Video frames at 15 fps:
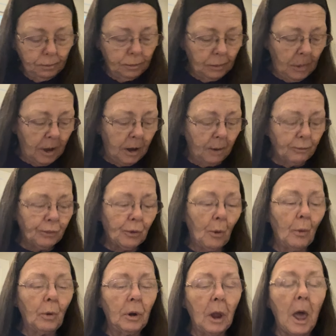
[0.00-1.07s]
And I'm so
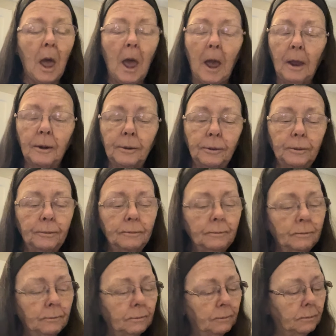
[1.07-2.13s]
glad
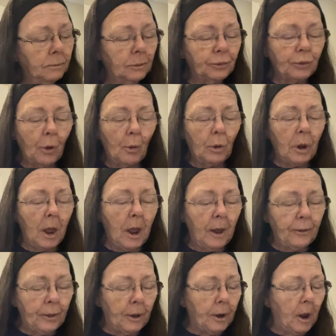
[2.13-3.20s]

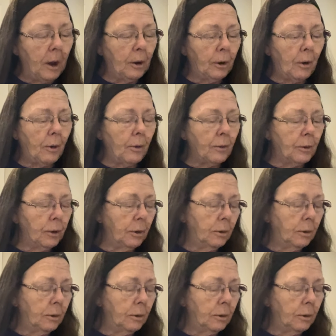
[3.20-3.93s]
that I learned.